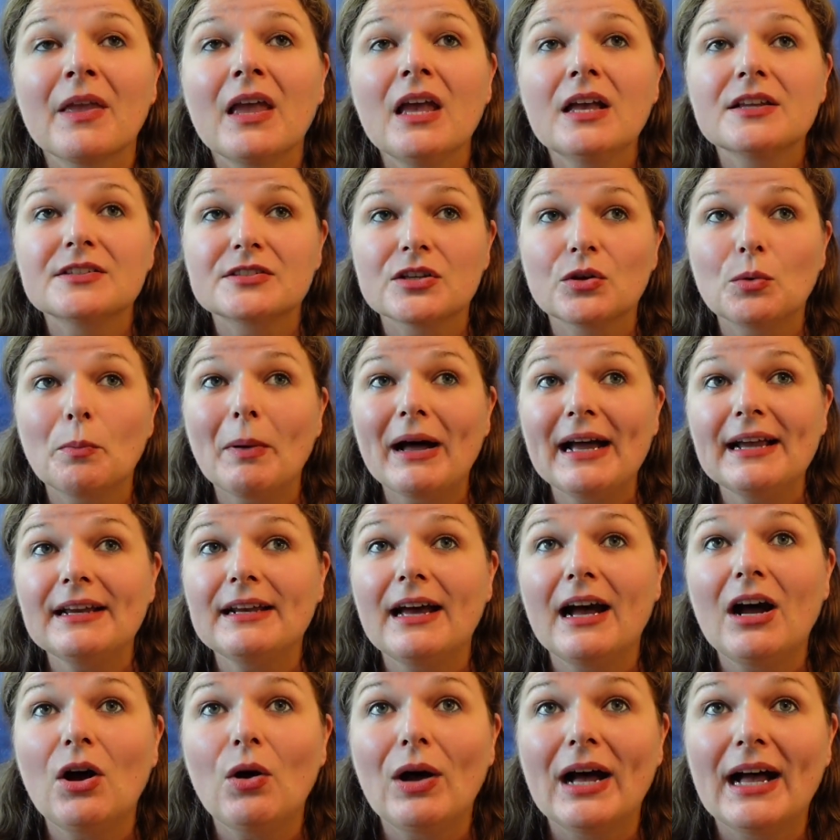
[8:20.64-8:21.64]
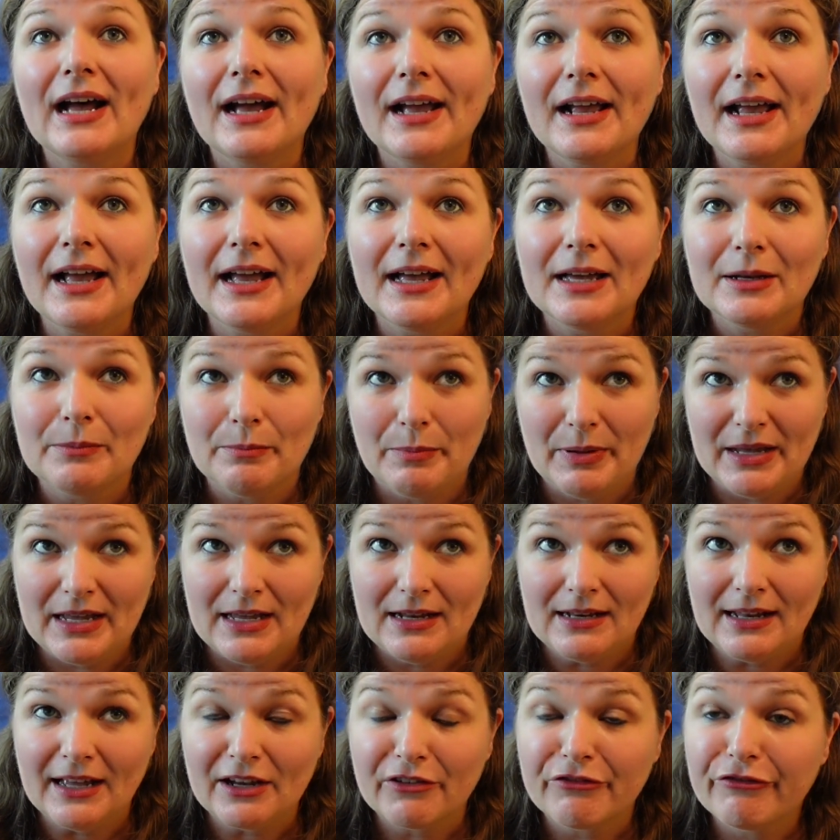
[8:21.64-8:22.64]
So by now I had
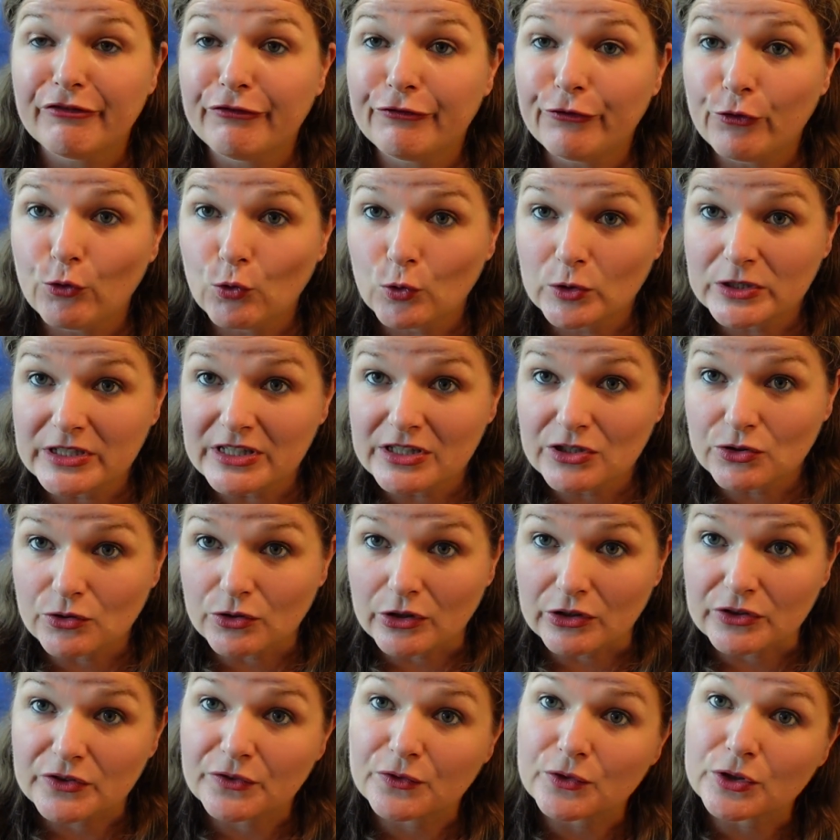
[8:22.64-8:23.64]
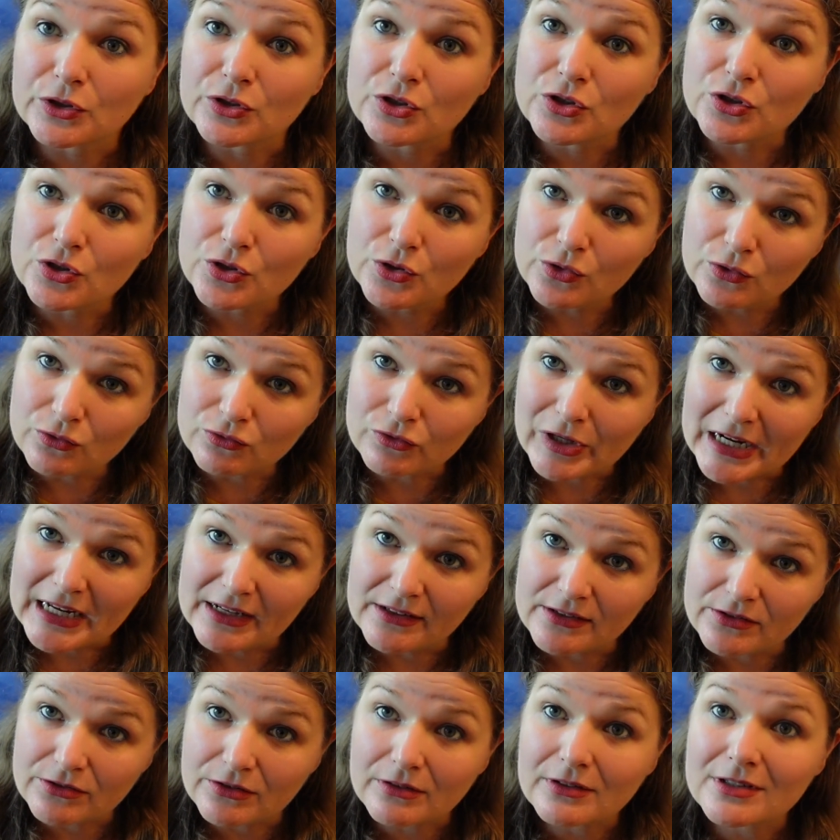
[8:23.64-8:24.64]
paid like 40 euros for 2
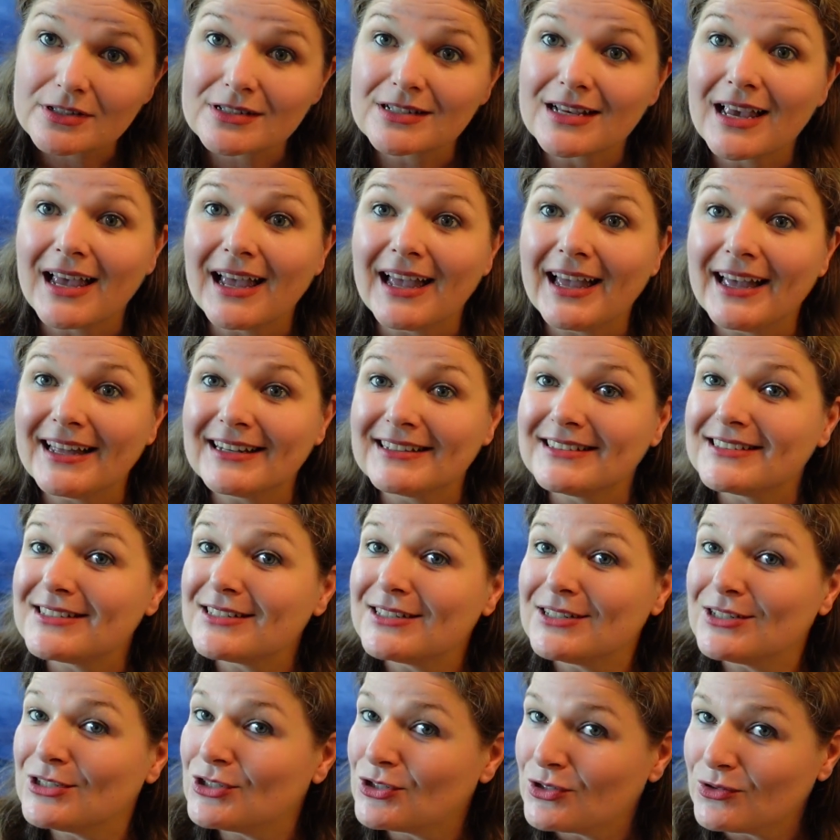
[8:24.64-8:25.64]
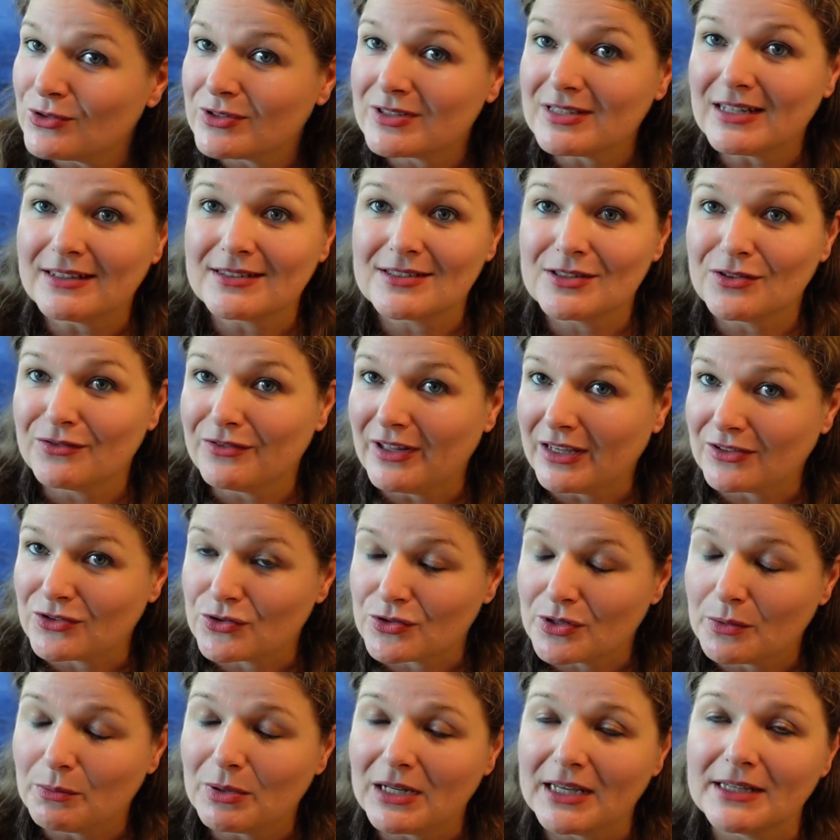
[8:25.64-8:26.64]
razors and 2 sets of
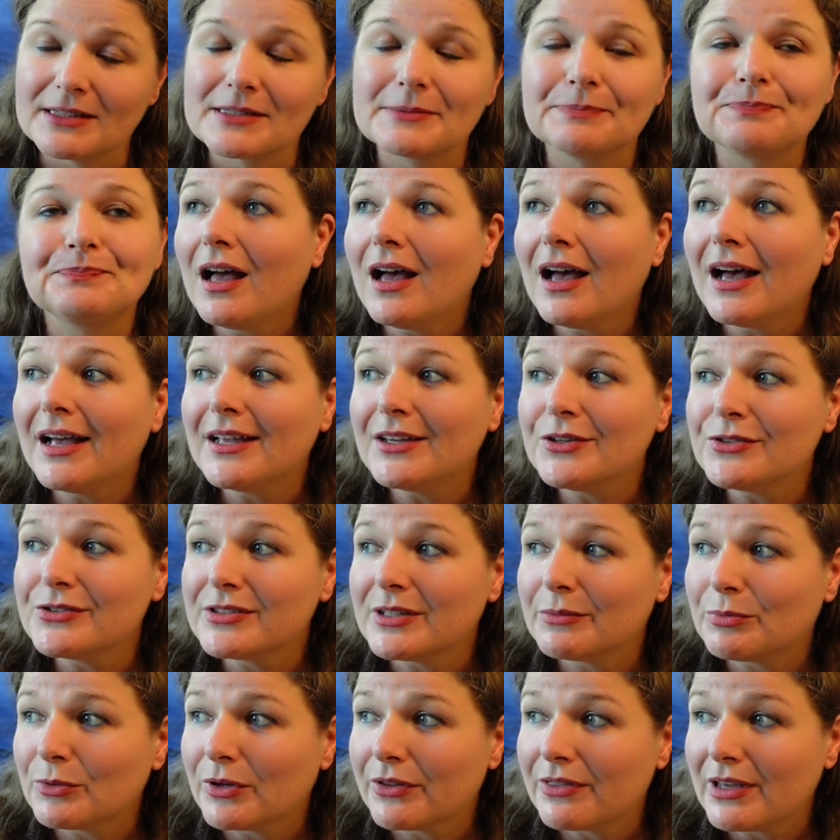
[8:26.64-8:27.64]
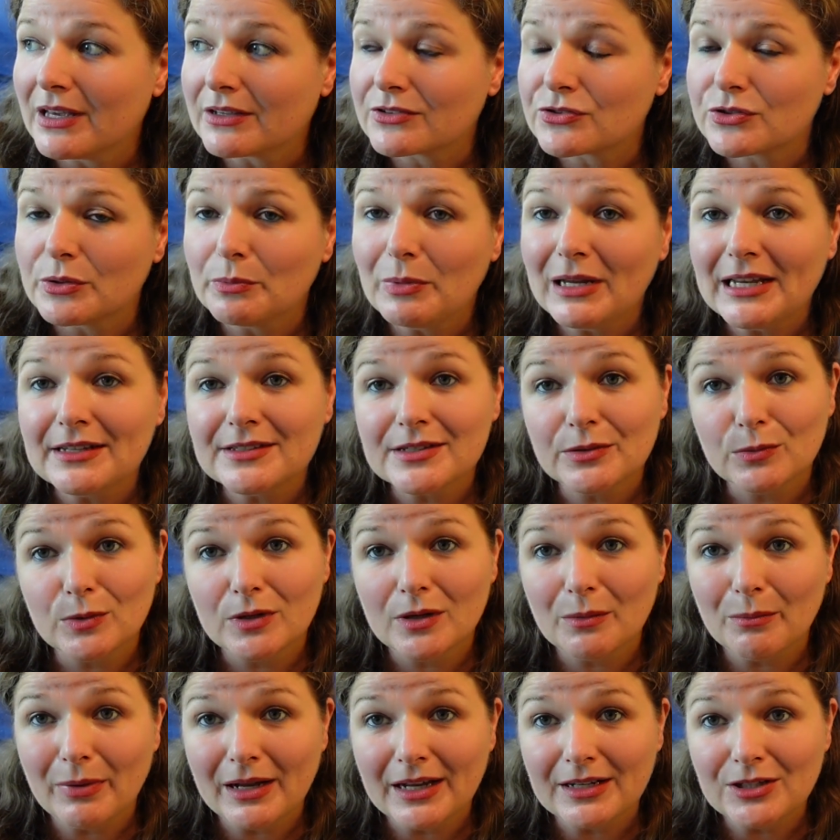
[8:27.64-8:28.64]
extra blades. I used up all the extra blades, I want
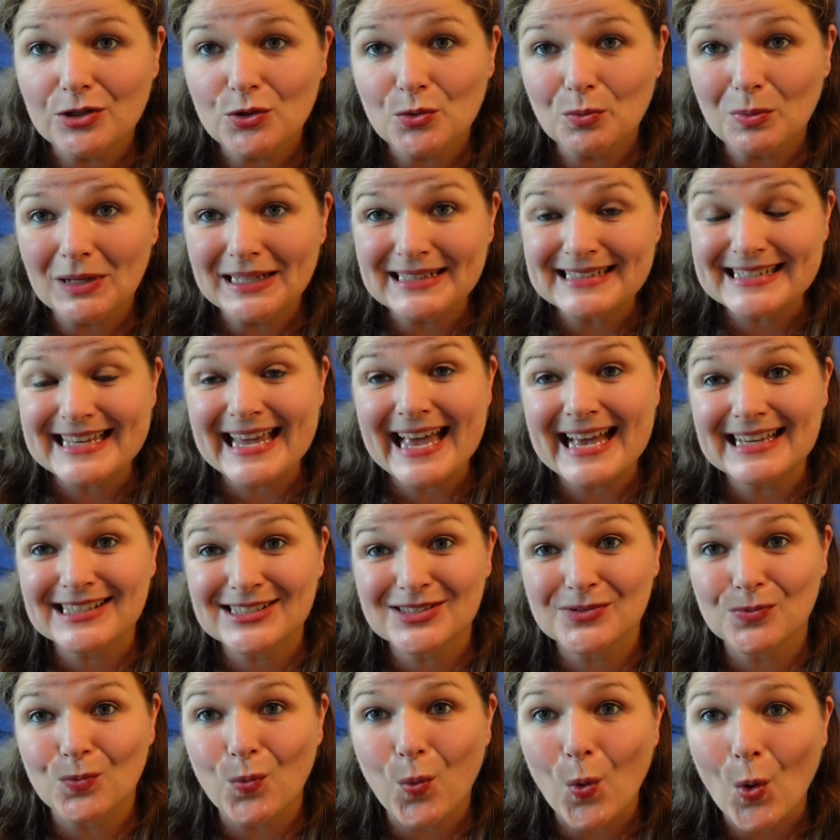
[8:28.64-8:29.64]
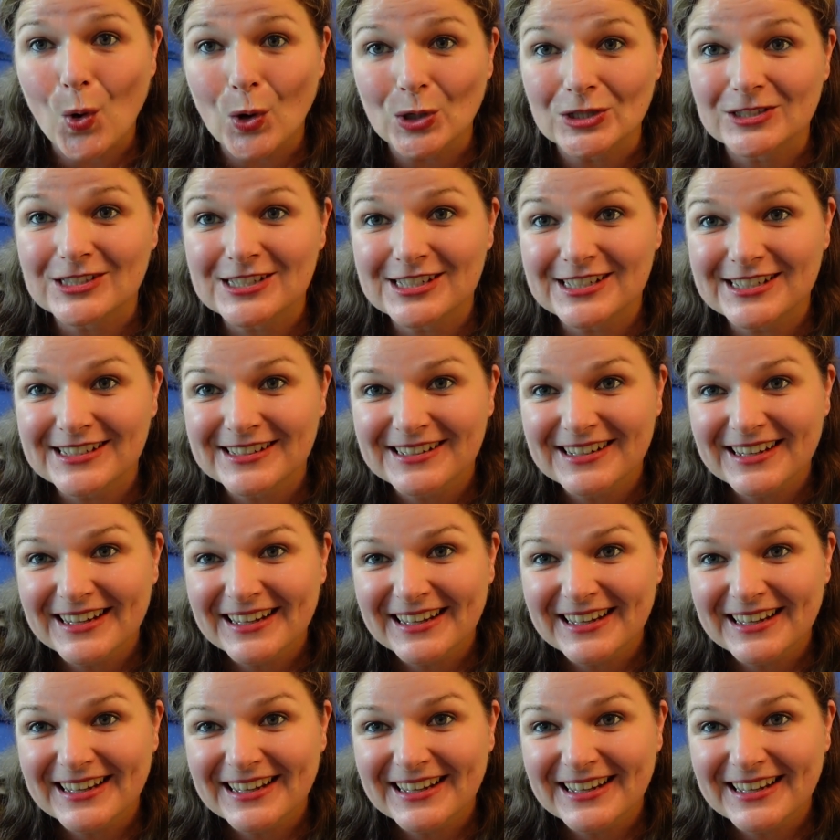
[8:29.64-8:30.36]
to buy new blades. Guess what?